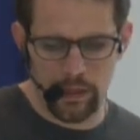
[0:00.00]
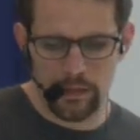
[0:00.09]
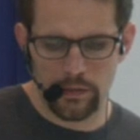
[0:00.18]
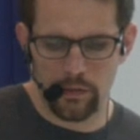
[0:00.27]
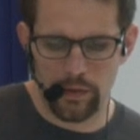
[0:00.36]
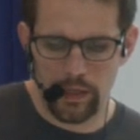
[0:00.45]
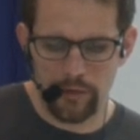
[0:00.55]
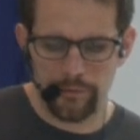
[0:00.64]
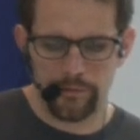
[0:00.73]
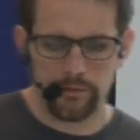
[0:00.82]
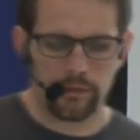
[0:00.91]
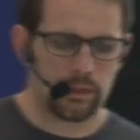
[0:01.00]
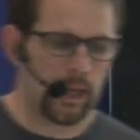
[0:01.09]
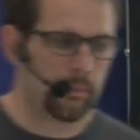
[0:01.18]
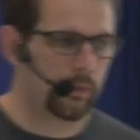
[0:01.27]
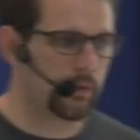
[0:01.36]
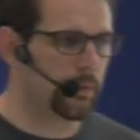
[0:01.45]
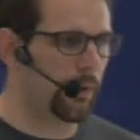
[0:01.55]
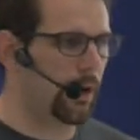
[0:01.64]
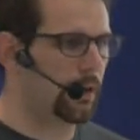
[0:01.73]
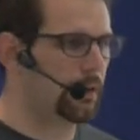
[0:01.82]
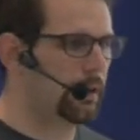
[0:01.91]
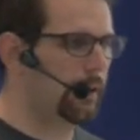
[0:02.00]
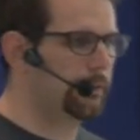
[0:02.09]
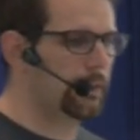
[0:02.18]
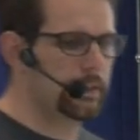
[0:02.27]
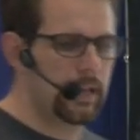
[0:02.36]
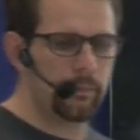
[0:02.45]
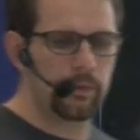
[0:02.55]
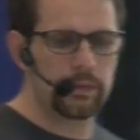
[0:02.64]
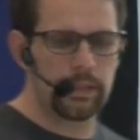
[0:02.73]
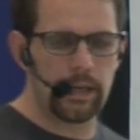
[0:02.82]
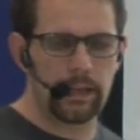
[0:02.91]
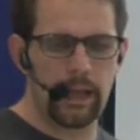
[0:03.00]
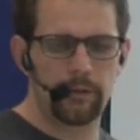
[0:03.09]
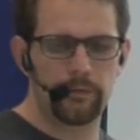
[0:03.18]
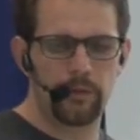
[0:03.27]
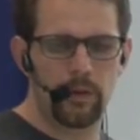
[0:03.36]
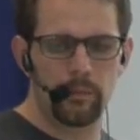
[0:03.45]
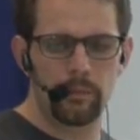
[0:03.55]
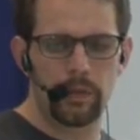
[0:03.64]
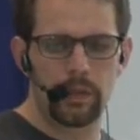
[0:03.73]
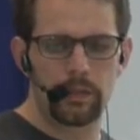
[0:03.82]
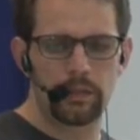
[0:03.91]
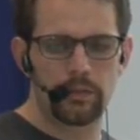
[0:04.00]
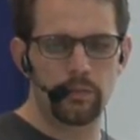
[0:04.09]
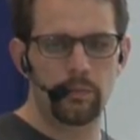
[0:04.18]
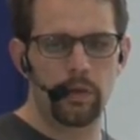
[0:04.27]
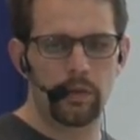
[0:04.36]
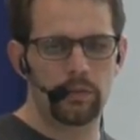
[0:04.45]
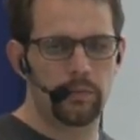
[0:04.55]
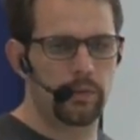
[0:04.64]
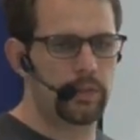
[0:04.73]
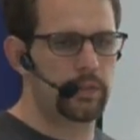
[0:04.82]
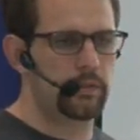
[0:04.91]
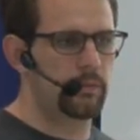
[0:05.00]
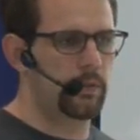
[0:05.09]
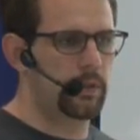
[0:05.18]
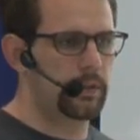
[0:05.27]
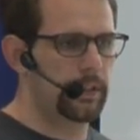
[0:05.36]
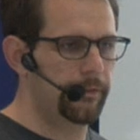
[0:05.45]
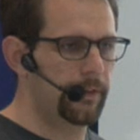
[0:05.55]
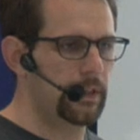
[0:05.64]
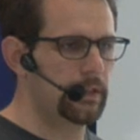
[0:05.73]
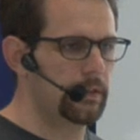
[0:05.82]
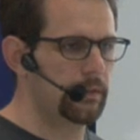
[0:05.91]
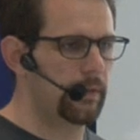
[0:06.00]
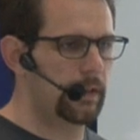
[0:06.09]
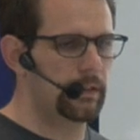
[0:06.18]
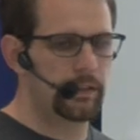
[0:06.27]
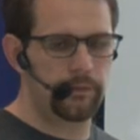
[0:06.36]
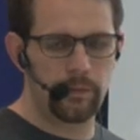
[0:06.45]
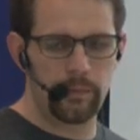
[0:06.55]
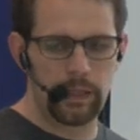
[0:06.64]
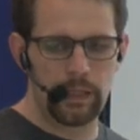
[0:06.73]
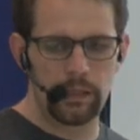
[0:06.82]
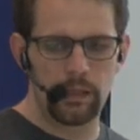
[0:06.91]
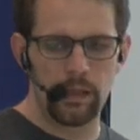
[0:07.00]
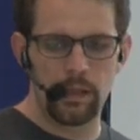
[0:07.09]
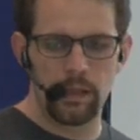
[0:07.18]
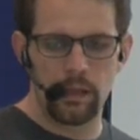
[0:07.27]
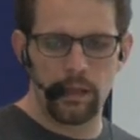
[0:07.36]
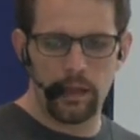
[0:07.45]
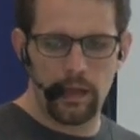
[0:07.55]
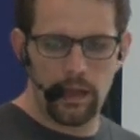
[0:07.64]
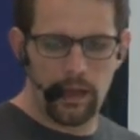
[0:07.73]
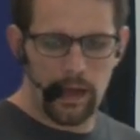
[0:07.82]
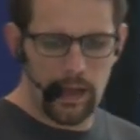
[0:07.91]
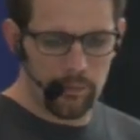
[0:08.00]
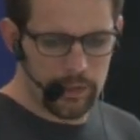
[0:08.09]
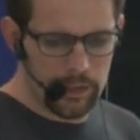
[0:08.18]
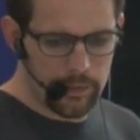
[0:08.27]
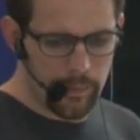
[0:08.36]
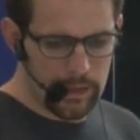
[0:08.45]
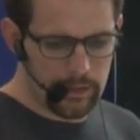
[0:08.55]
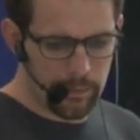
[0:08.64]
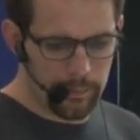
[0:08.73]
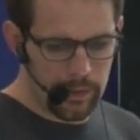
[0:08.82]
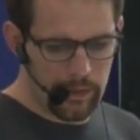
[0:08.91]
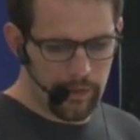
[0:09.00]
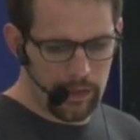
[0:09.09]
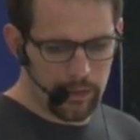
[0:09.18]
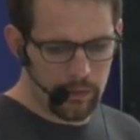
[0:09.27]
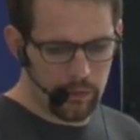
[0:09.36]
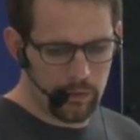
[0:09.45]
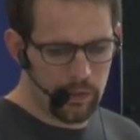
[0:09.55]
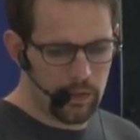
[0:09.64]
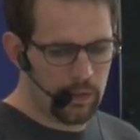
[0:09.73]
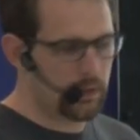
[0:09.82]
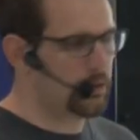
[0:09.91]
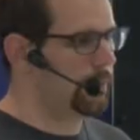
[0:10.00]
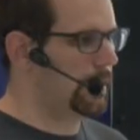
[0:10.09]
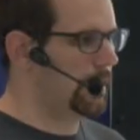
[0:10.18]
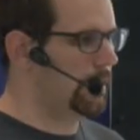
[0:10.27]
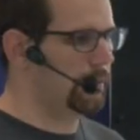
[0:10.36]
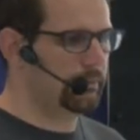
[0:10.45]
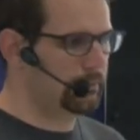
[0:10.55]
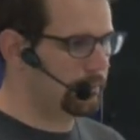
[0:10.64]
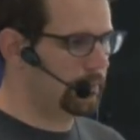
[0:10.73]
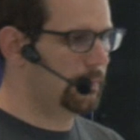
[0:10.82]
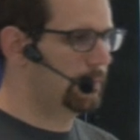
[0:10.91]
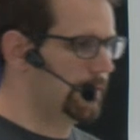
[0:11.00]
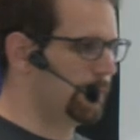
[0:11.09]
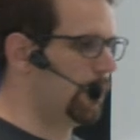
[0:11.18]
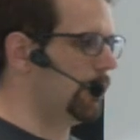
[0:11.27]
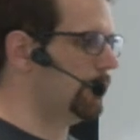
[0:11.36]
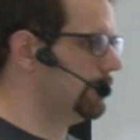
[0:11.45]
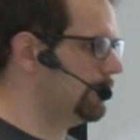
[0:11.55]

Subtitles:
So if the samples that I get from the two models were different, had a different mean, I would expect a p-value to be small,